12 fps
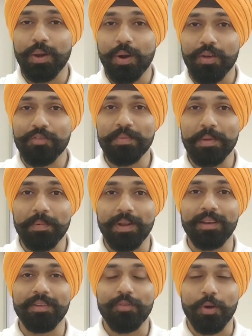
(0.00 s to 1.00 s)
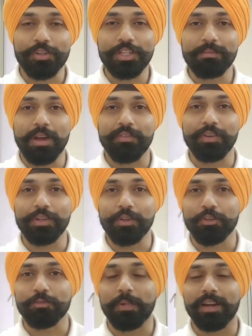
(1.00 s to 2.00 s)
a lot of people watching my
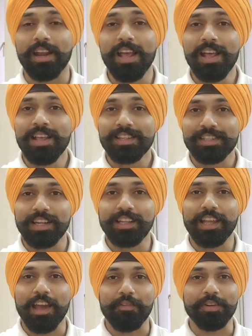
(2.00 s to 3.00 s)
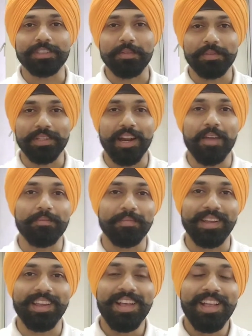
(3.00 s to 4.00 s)
videos but still they have not subscribed me